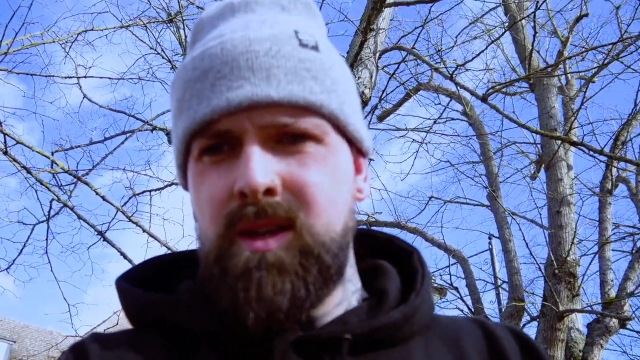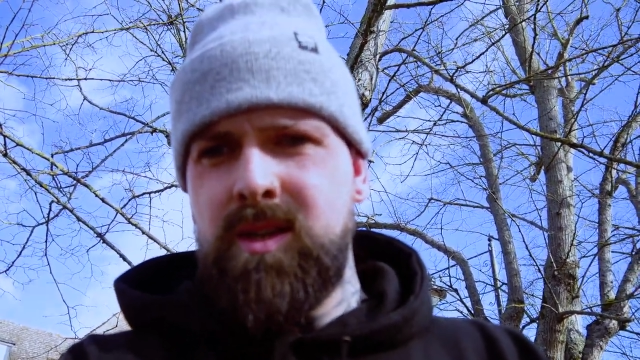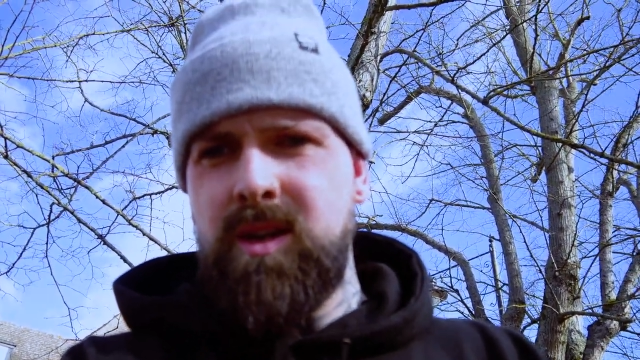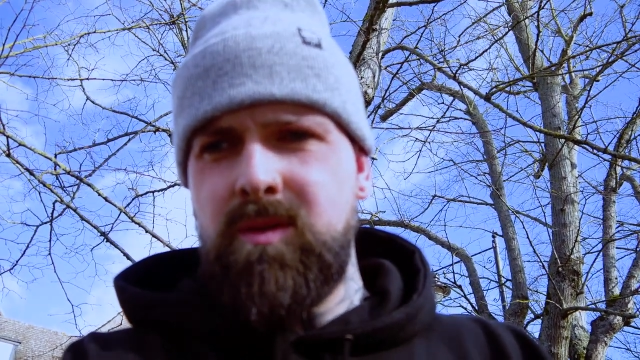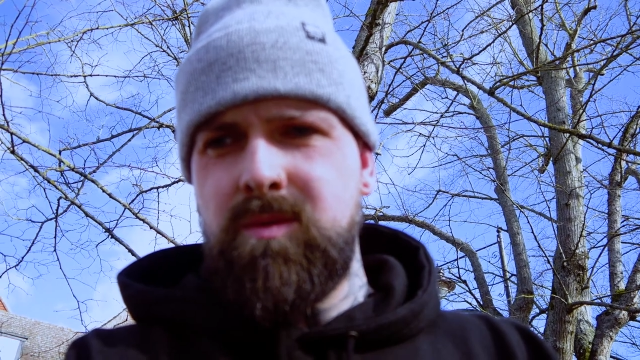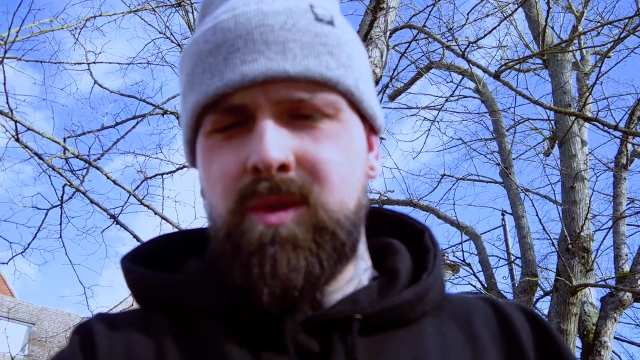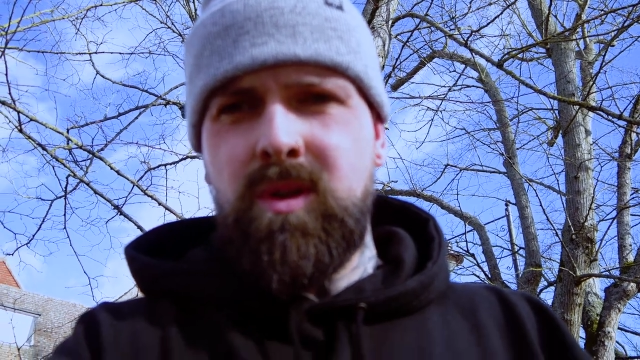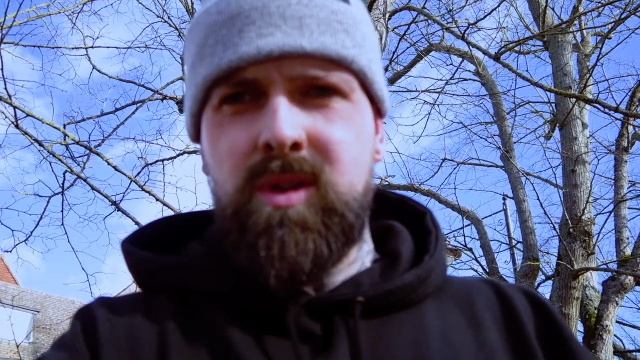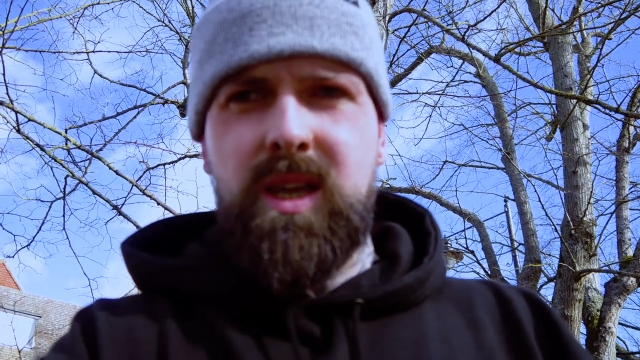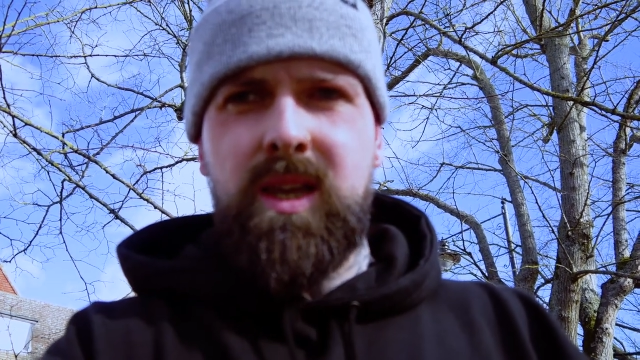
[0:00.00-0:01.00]
So
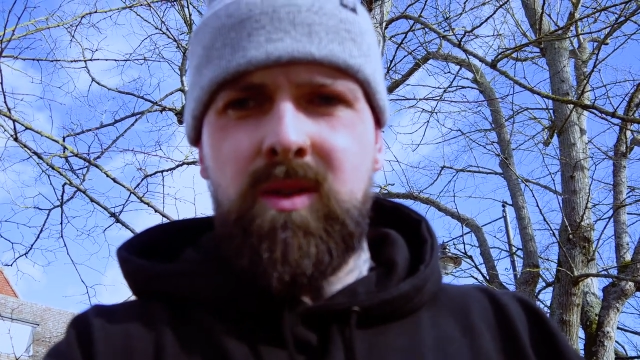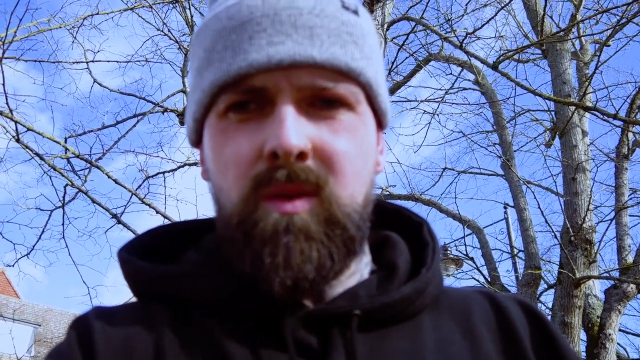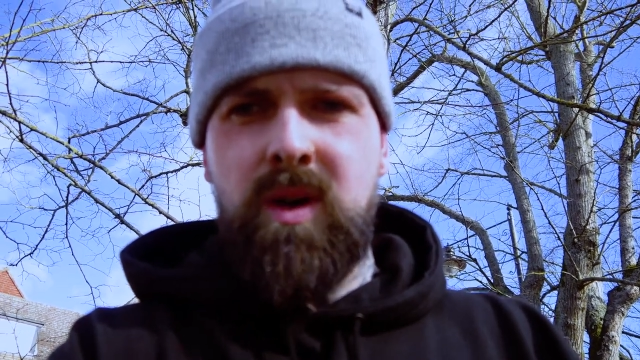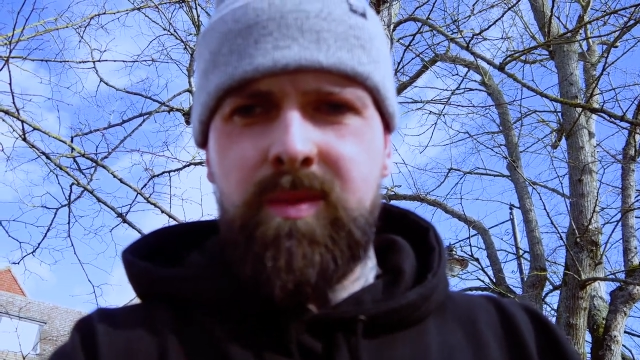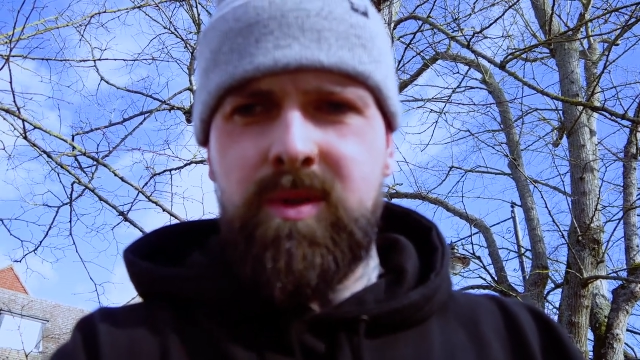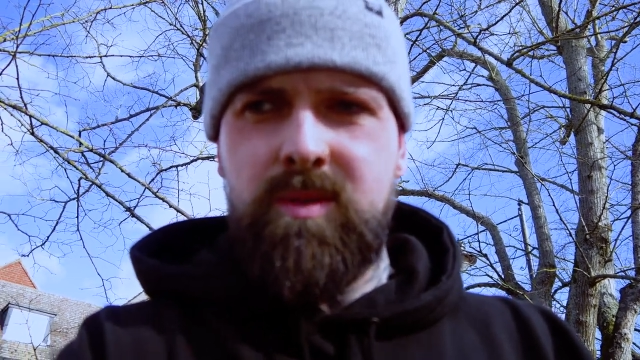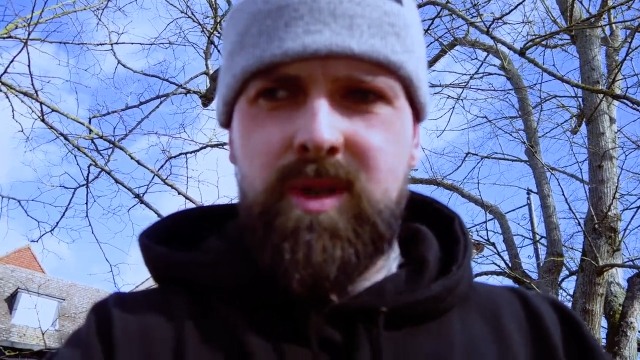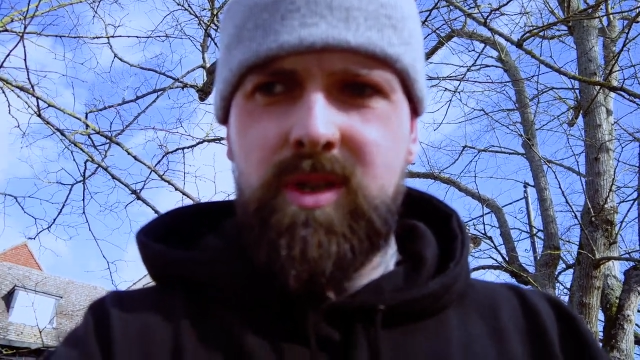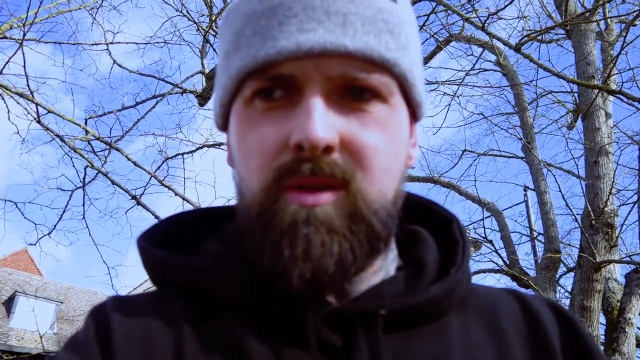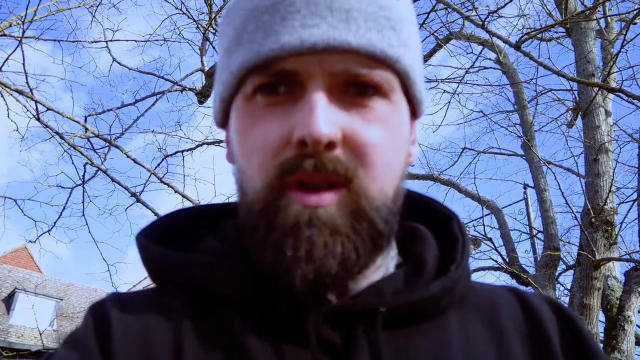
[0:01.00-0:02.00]
contact Killer Wipers,
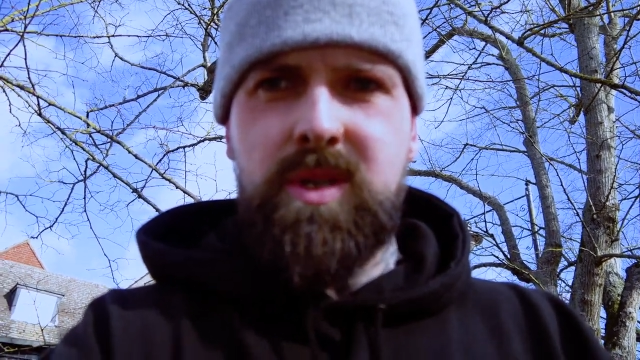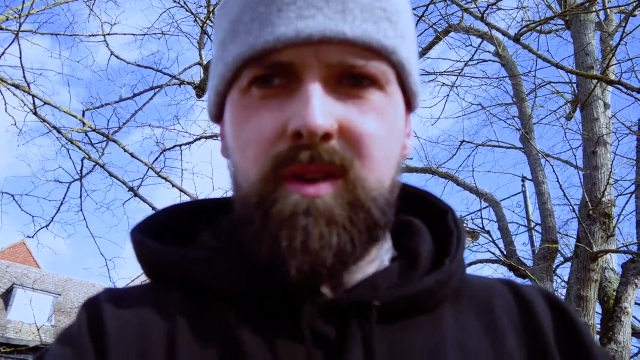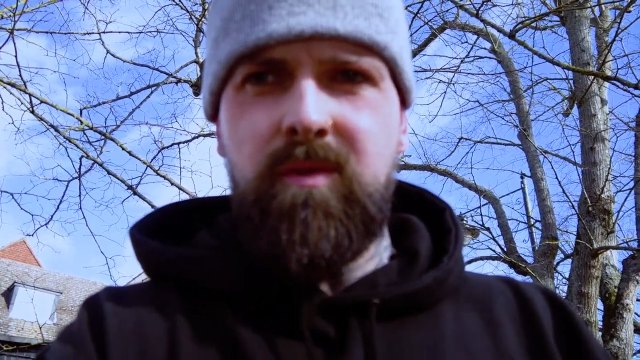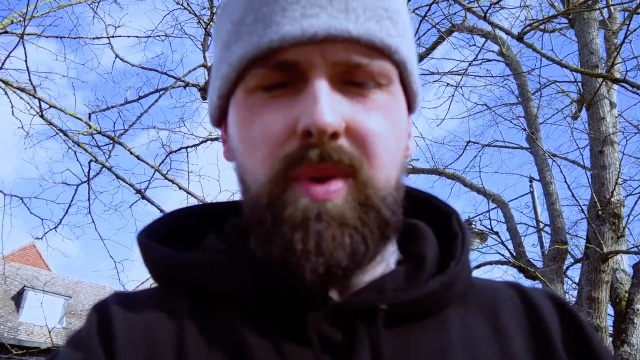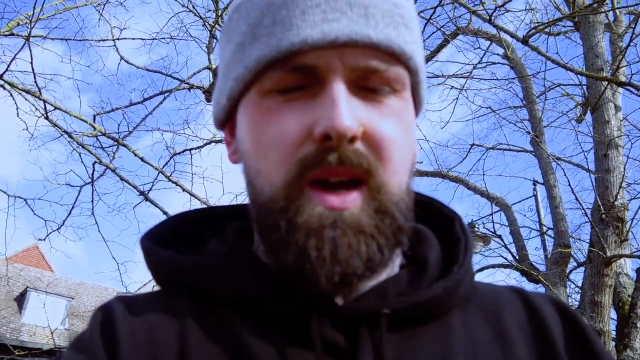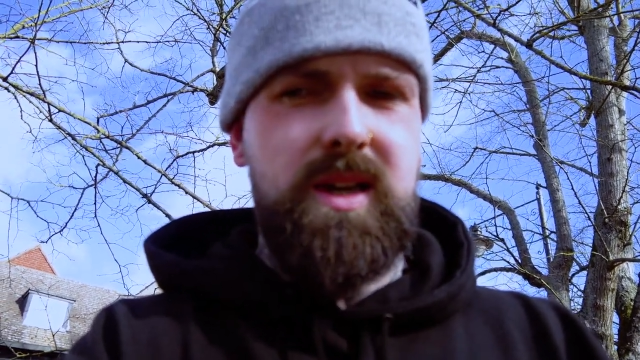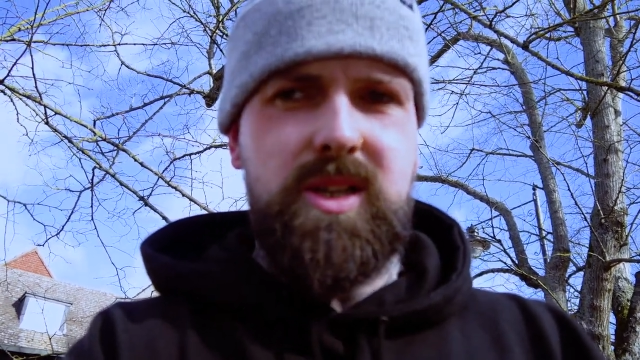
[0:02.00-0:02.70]
make sure you grab yourself a bung.